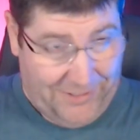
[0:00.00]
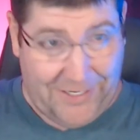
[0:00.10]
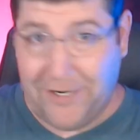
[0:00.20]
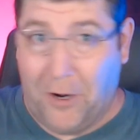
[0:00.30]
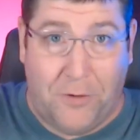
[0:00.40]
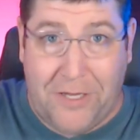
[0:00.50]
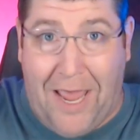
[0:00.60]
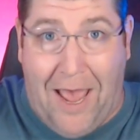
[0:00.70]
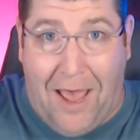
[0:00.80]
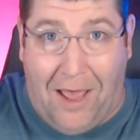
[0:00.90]
you know,
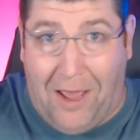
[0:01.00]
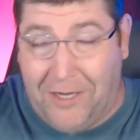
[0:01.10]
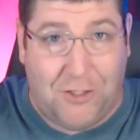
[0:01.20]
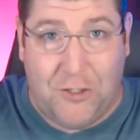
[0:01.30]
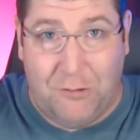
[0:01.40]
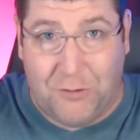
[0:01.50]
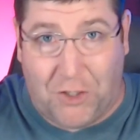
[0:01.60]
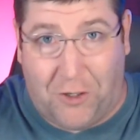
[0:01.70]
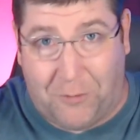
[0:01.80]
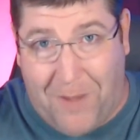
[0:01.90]
yeah, I can use
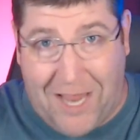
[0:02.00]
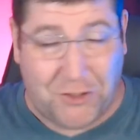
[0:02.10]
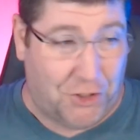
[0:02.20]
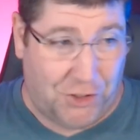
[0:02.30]
dark magic.